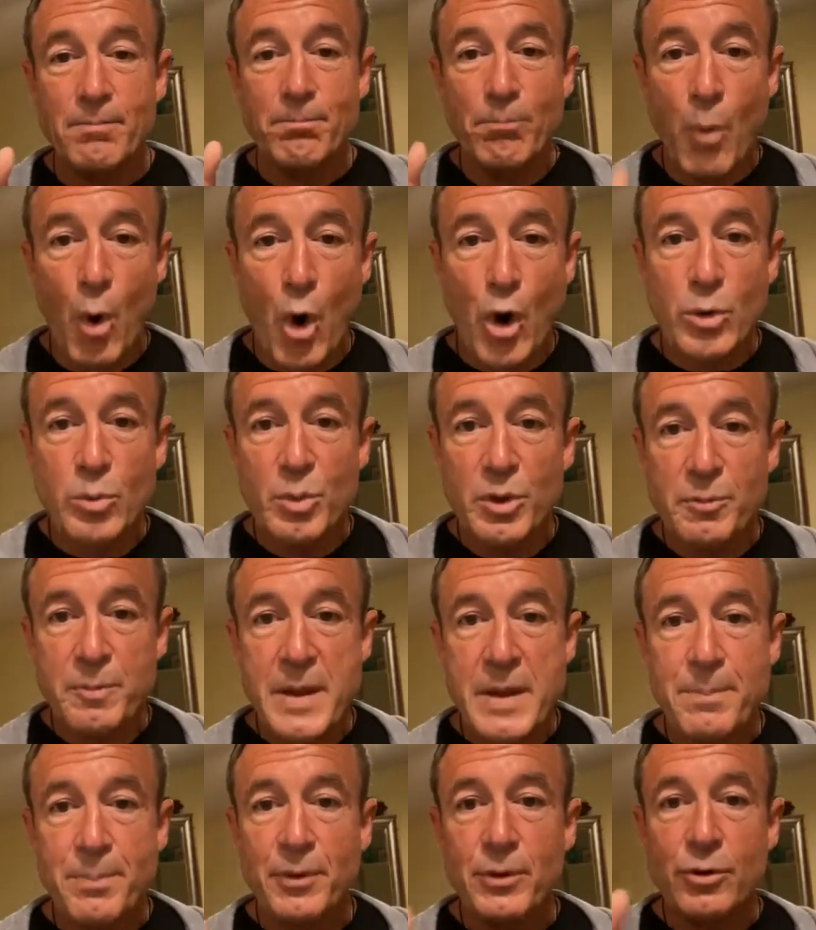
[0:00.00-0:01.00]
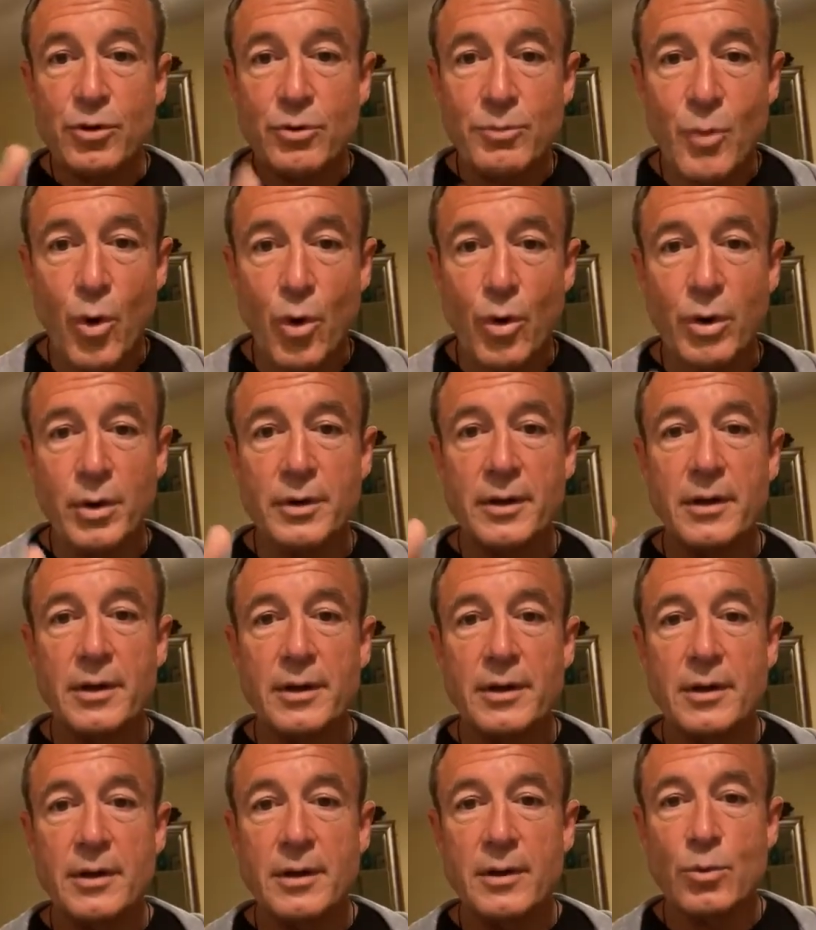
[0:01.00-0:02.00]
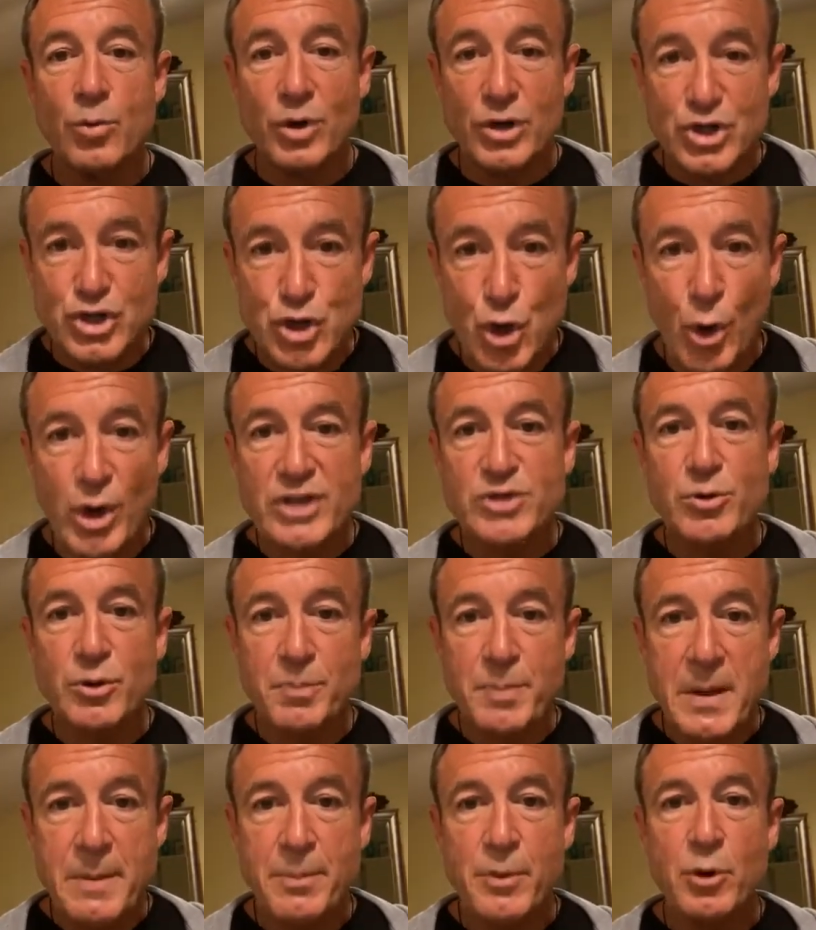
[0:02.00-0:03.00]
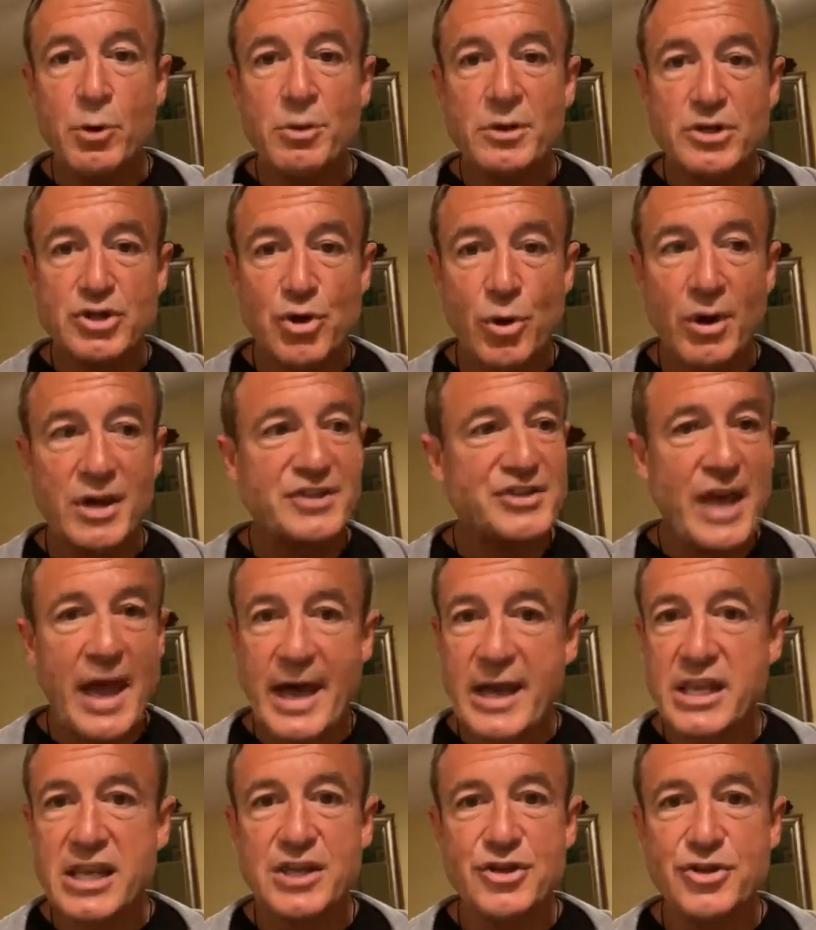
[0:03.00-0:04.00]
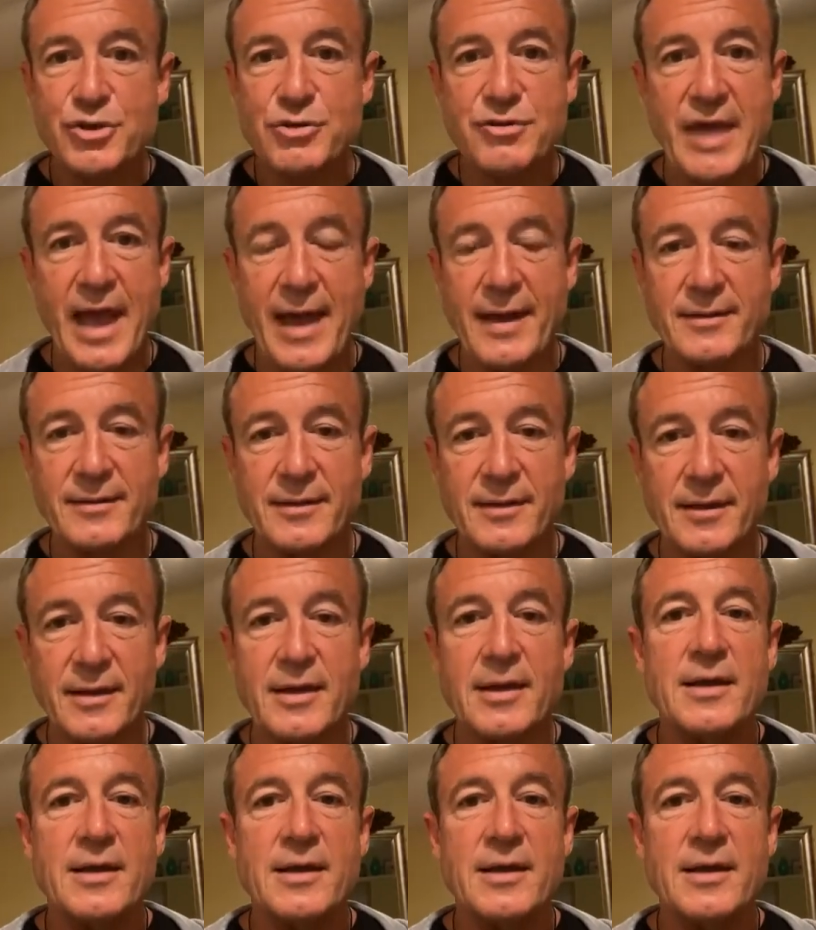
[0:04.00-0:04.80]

Mourn with people who mourn, rejoice with people who rejoice. How do you do that?